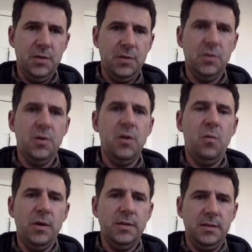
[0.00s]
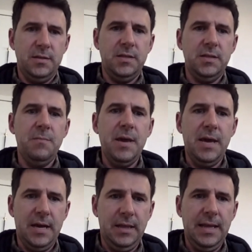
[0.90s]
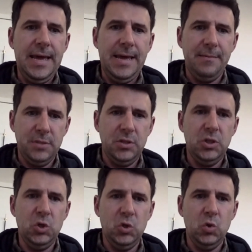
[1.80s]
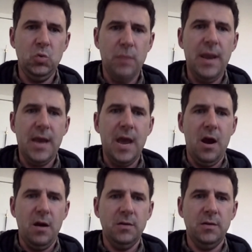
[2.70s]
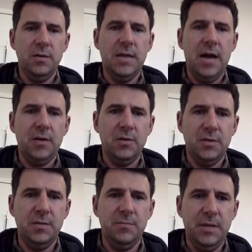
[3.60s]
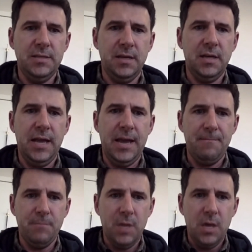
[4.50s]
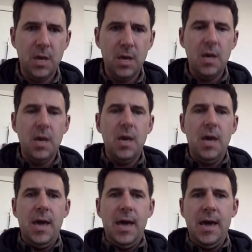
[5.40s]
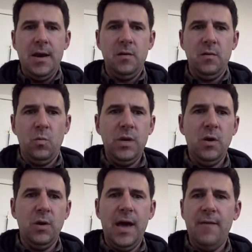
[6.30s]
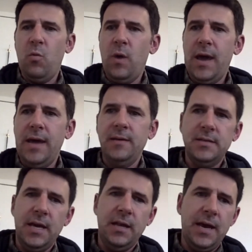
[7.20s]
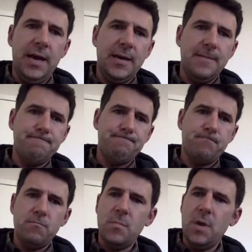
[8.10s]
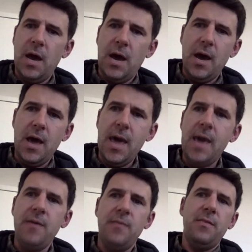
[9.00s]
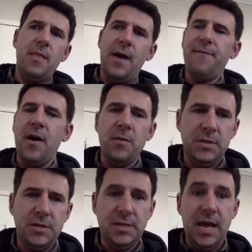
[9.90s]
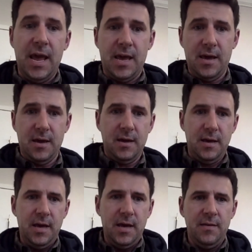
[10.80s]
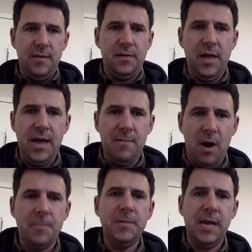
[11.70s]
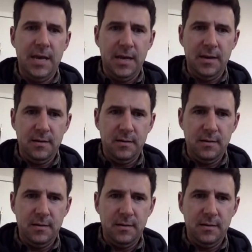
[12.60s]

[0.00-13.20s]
So they're the ones that submit claims to Medicare. So the doctor submits the claim. And we don't have a way to say like, hey, I found a mistake in this claim, update it.